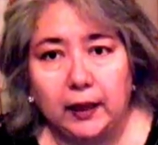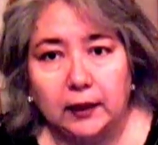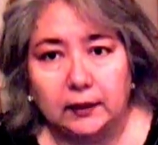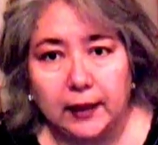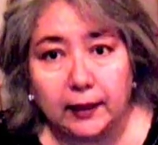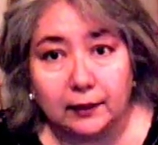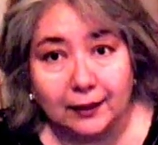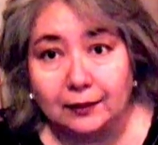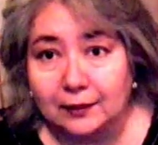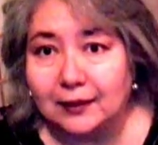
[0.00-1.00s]
And that,
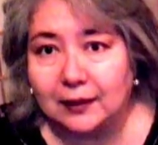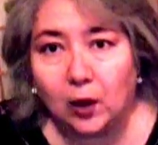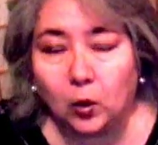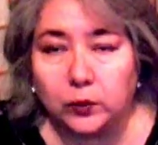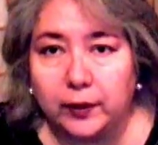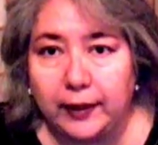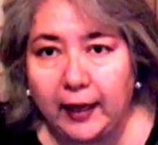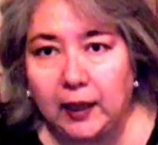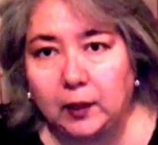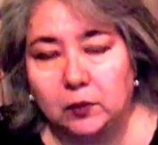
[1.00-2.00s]
the
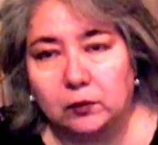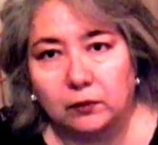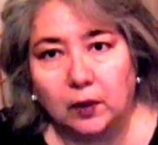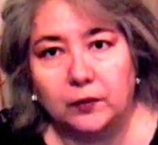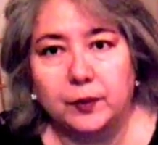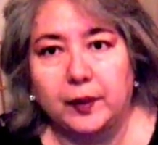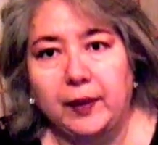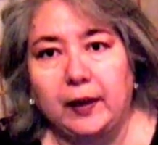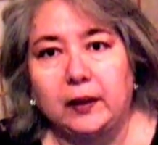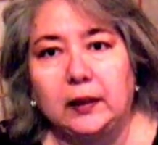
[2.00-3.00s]
name revolves around
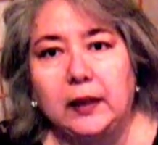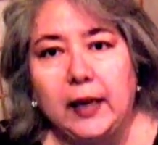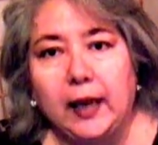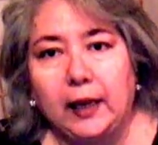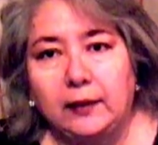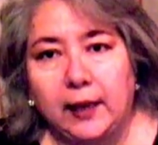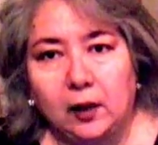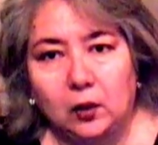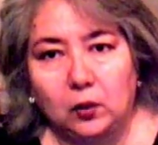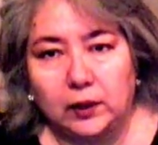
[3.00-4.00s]
that. And
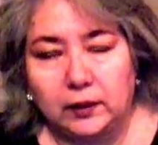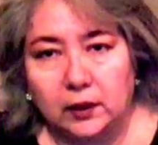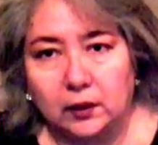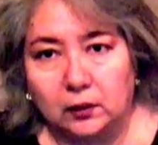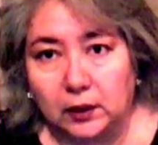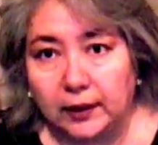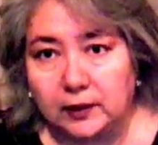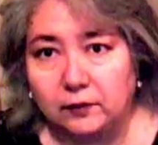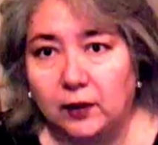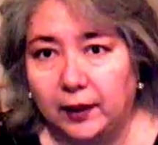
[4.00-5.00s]
now I think they're
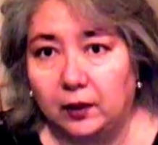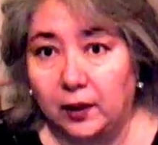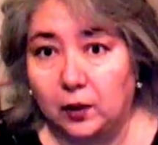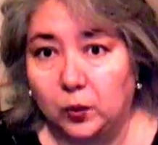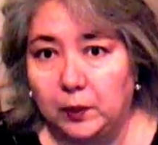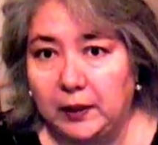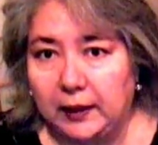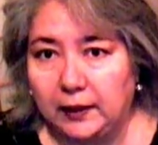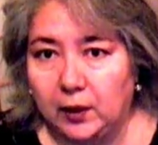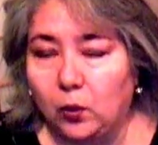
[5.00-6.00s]
classifying a lot of women
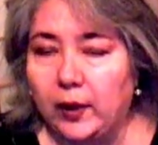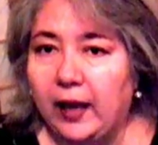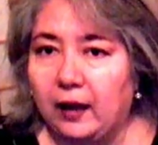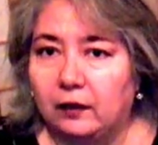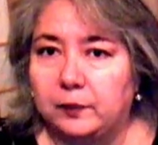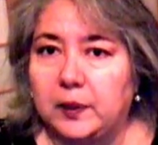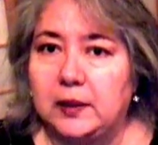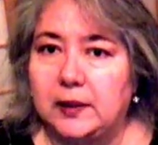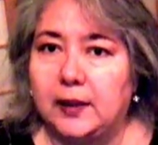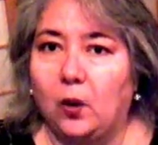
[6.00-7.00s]
that don't have
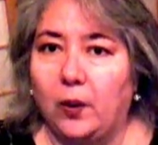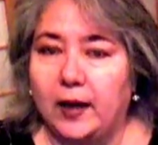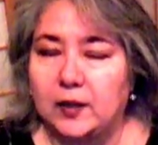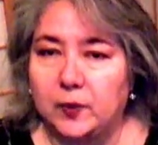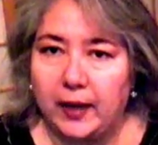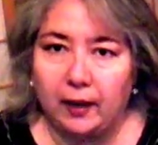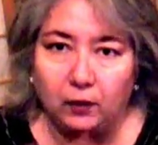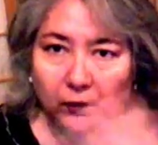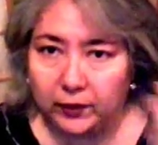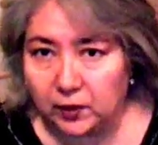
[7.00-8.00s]
PCOS but have
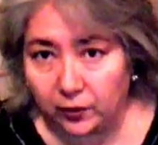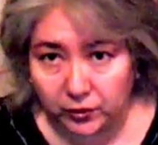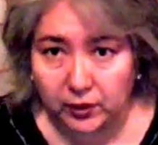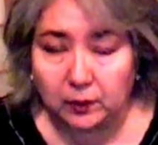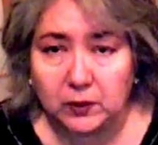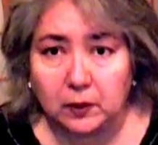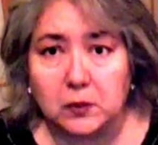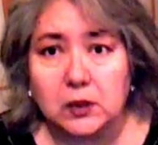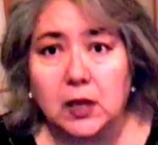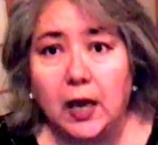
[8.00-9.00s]
all these other symptoms